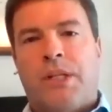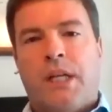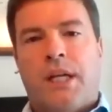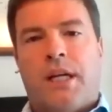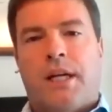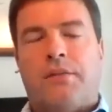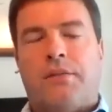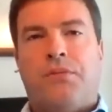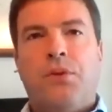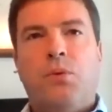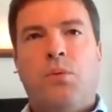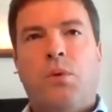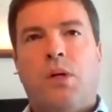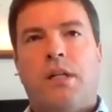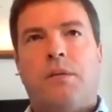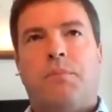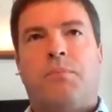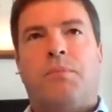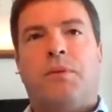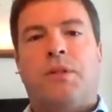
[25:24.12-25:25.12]
But yeah, if
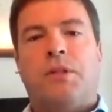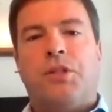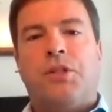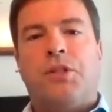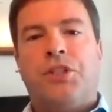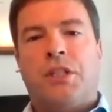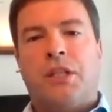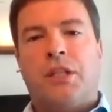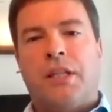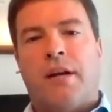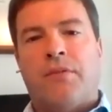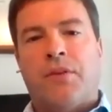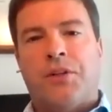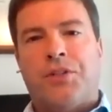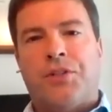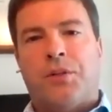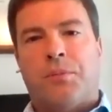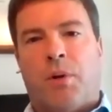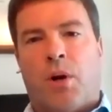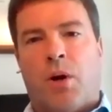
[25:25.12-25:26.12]
you should
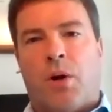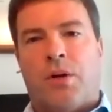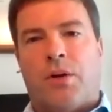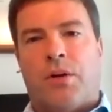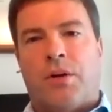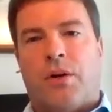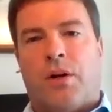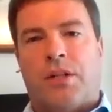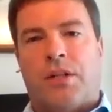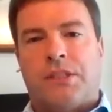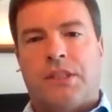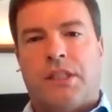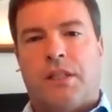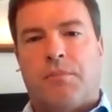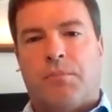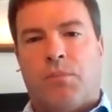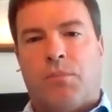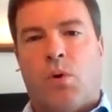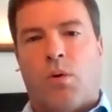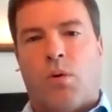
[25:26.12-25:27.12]
leverage your partner to also
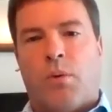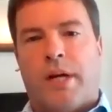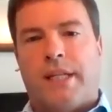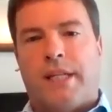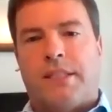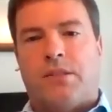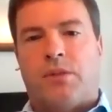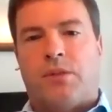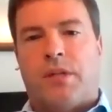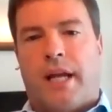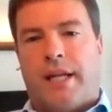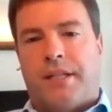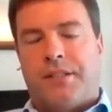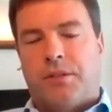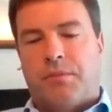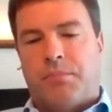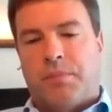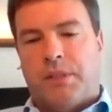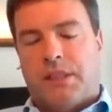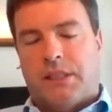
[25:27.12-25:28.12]
get more ways to enhance
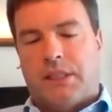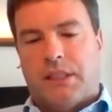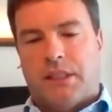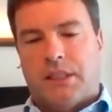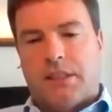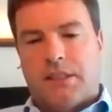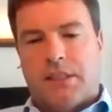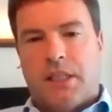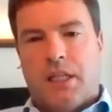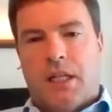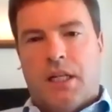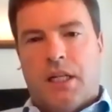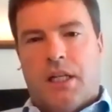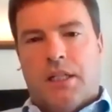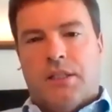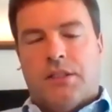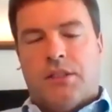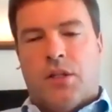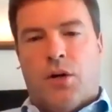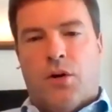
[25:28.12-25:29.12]
your business.
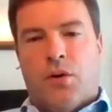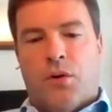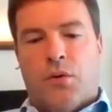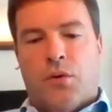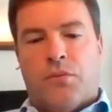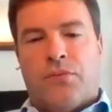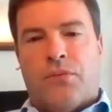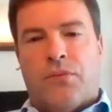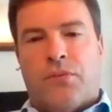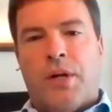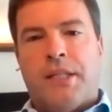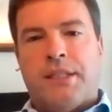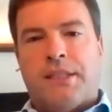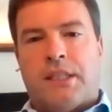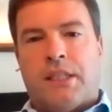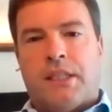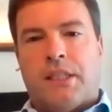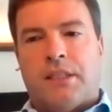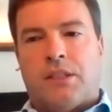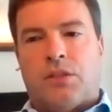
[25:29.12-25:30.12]
So for
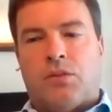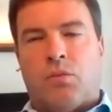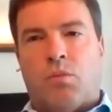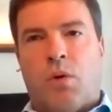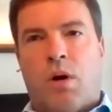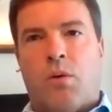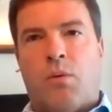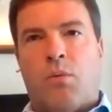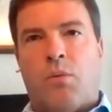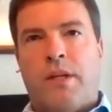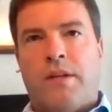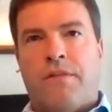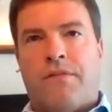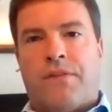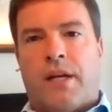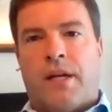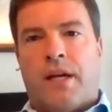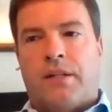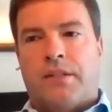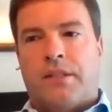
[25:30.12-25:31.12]
instance, what we
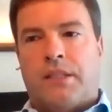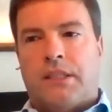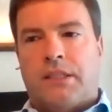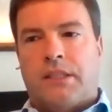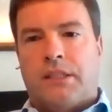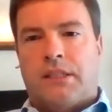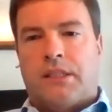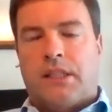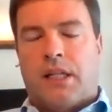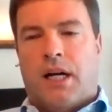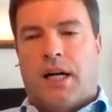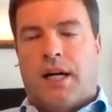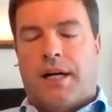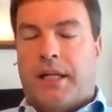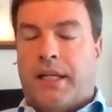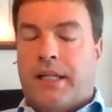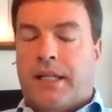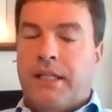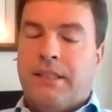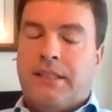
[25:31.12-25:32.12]
found is,
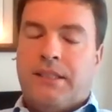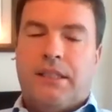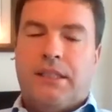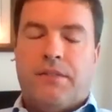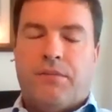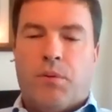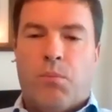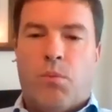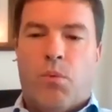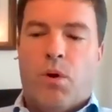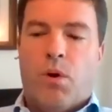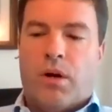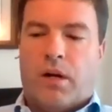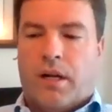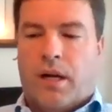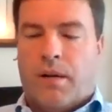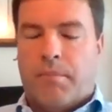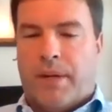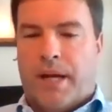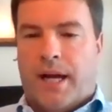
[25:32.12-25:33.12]
and this is even more
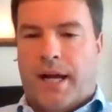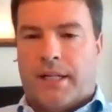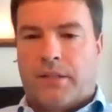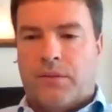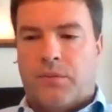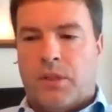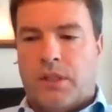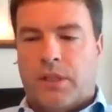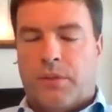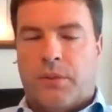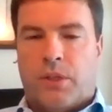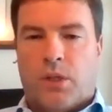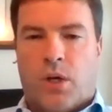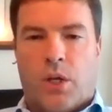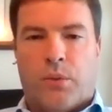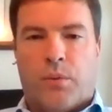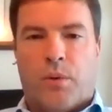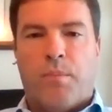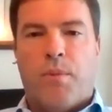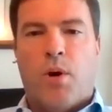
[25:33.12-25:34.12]
compacted really with
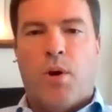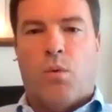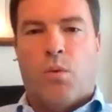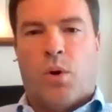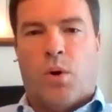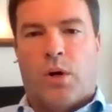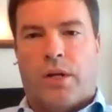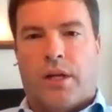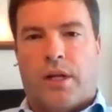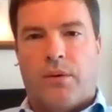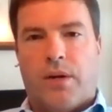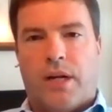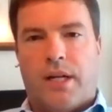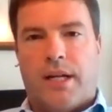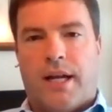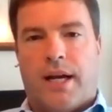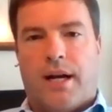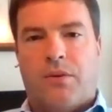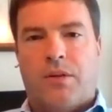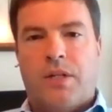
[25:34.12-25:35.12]
all the remote working
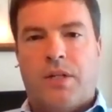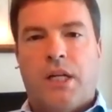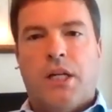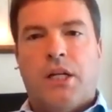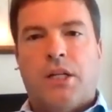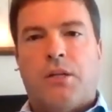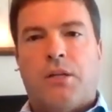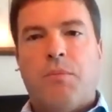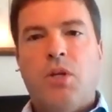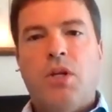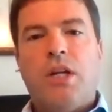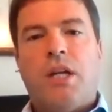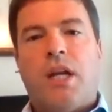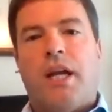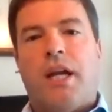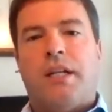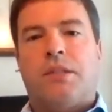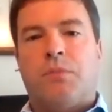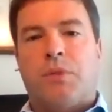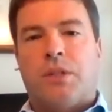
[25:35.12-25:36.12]
right now,
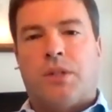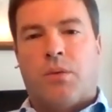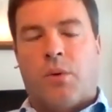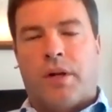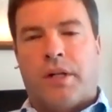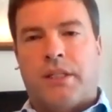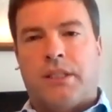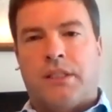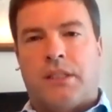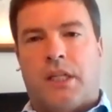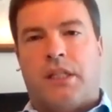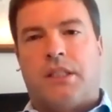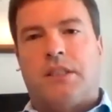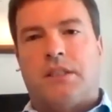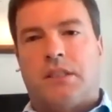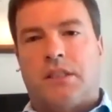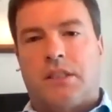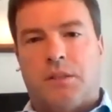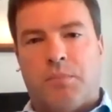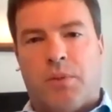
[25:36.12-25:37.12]
communication with
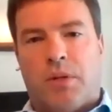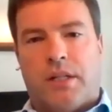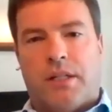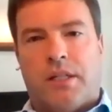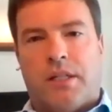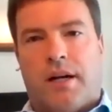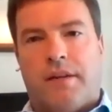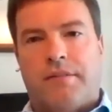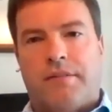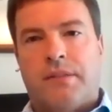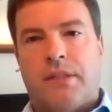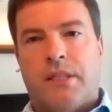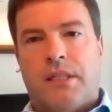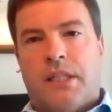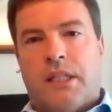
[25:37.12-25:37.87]
organizations is pretty tough.